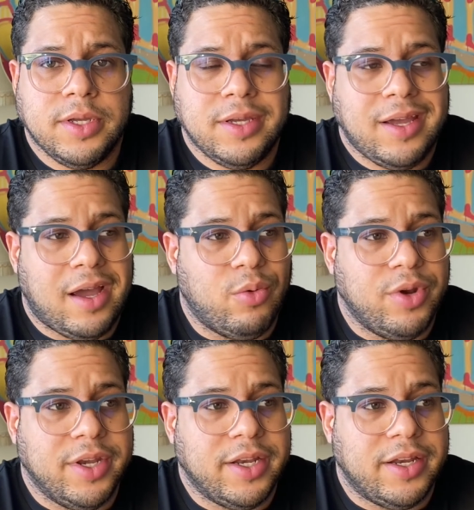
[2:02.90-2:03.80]
I
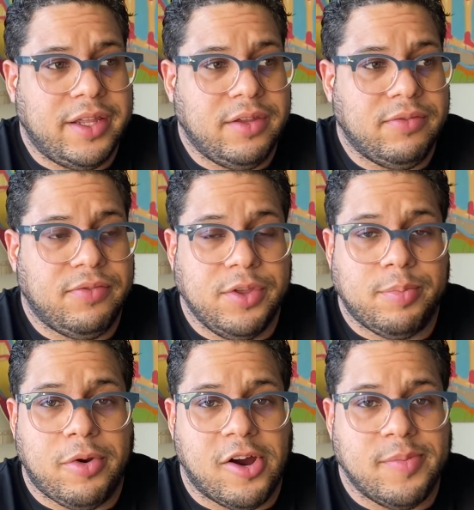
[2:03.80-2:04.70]
wouldn't leave the
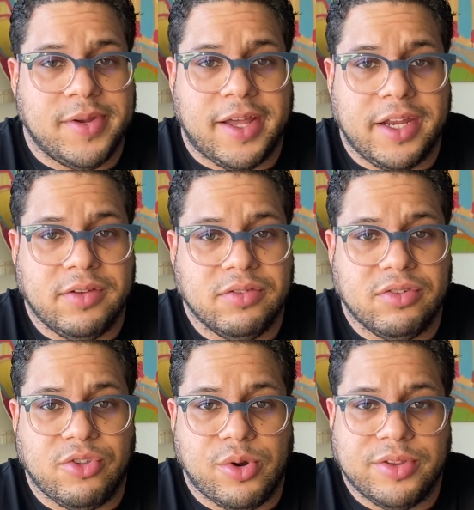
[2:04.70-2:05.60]
apartment, not even to
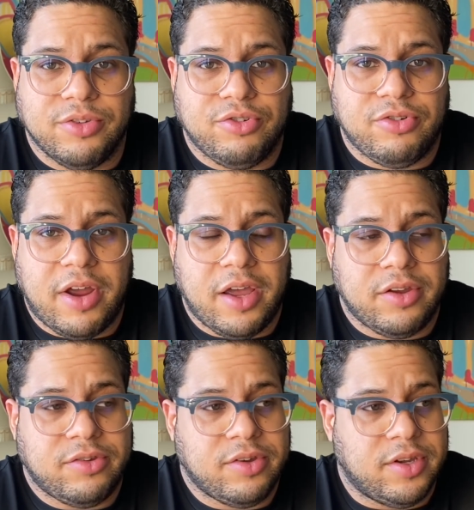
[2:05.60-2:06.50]
throw out the
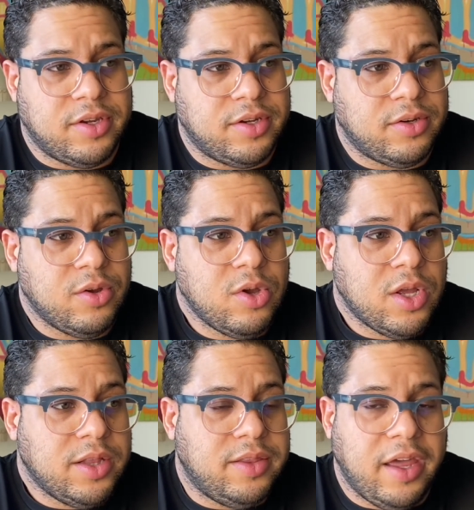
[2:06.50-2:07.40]
trash, and
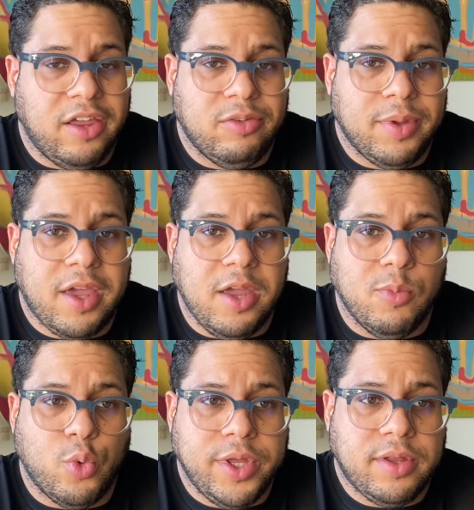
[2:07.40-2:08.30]
days
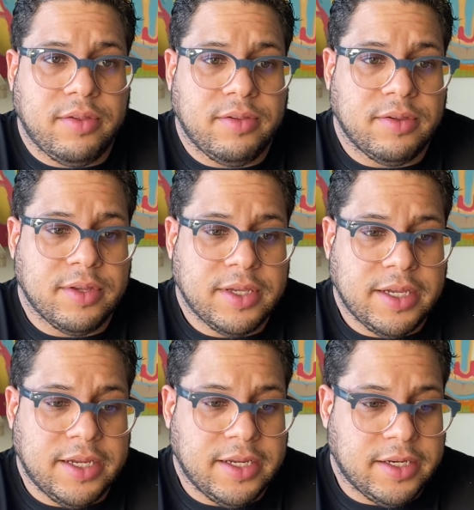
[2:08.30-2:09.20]
became weeks.
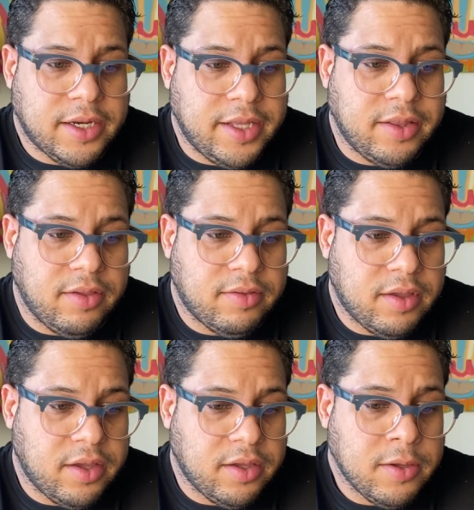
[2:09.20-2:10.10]
And like they
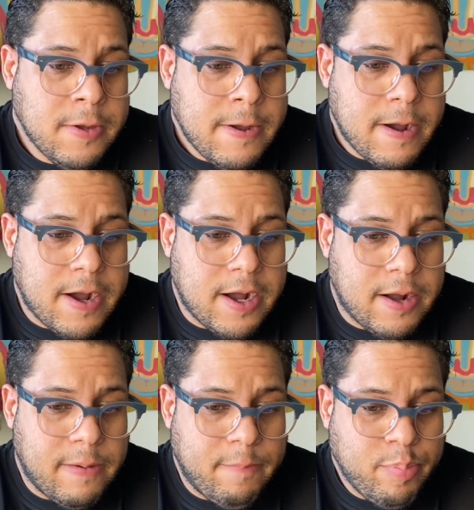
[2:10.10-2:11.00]
say,
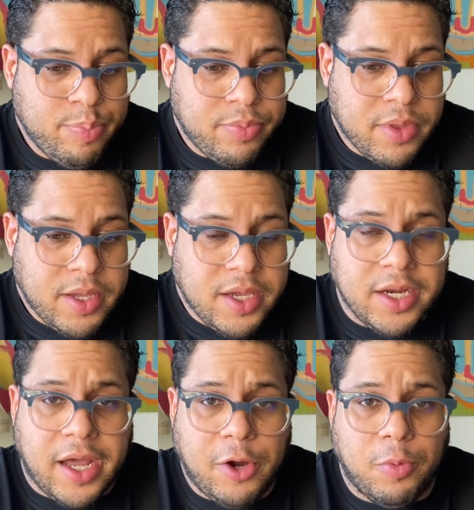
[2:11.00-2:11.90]
an
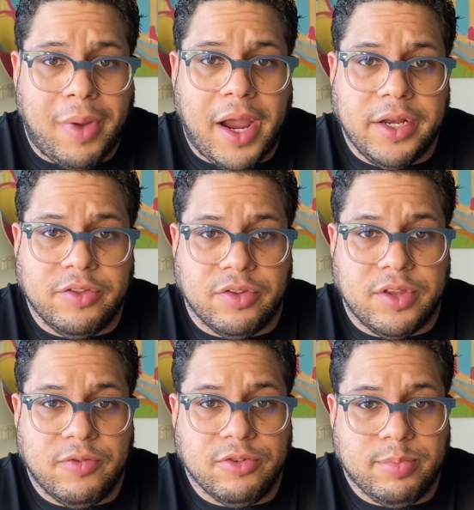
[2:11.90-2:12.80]
idle mind is a
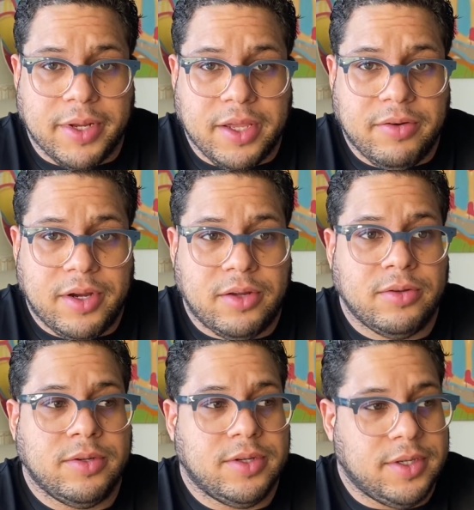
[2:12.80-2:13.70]
devil's
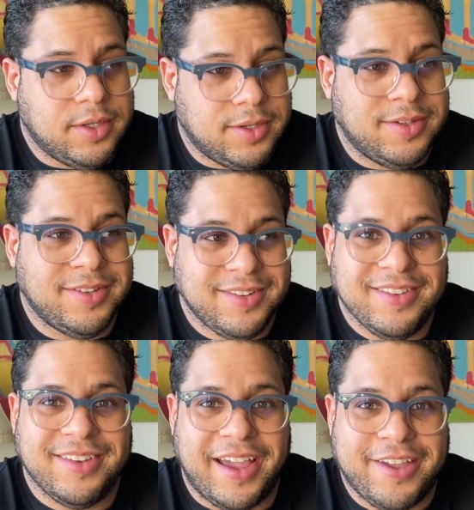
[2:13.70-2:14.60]
playground, and
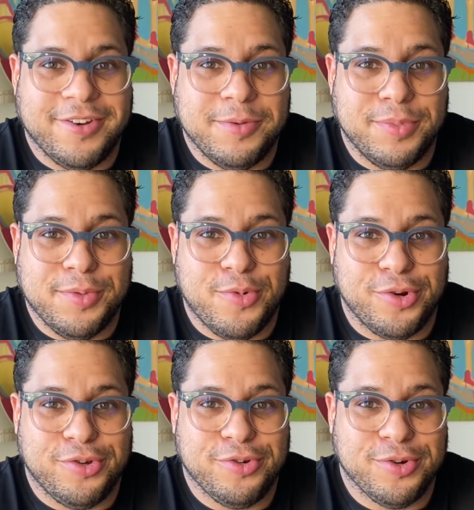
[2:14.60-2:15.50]
that couldn't be more
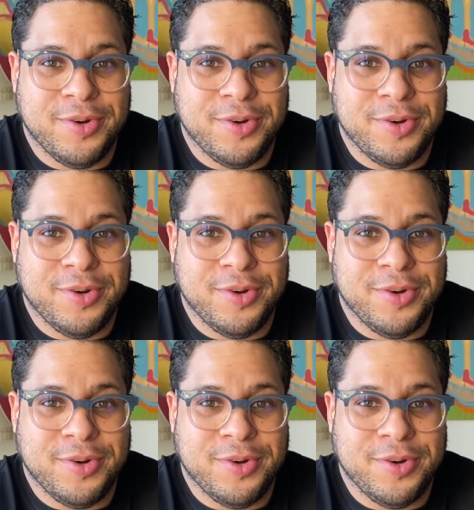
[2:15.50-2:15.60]
true.